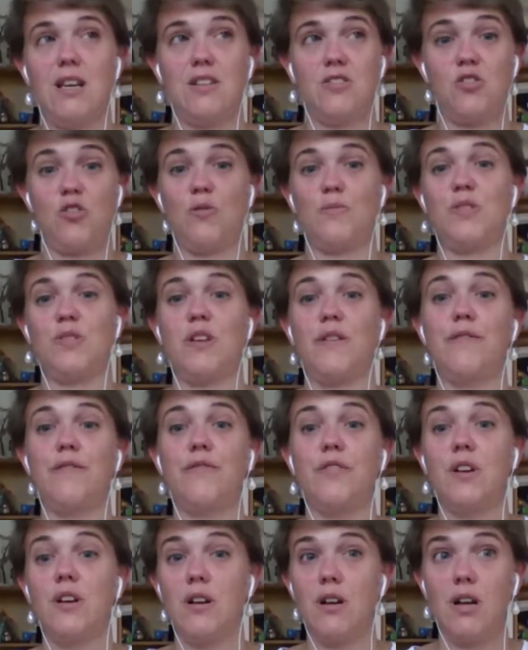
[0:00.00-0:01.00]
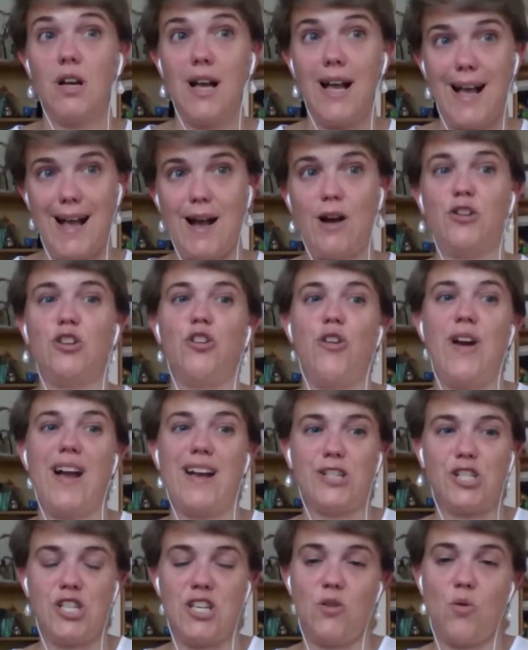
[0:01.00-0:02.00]
in terms of how you're
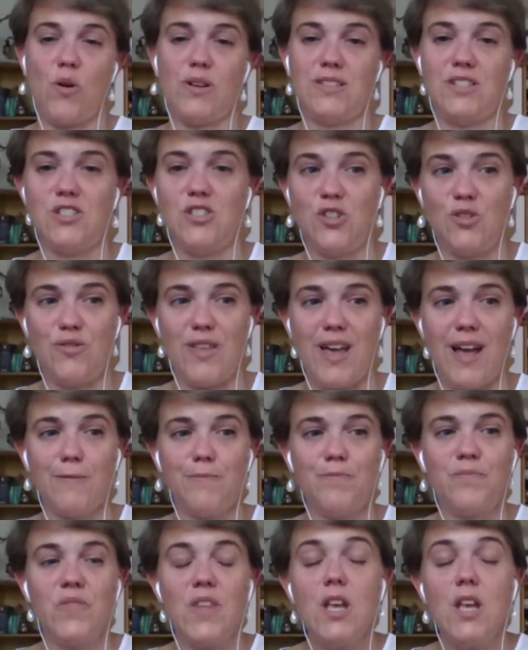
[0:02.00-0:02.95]
actually going to do that.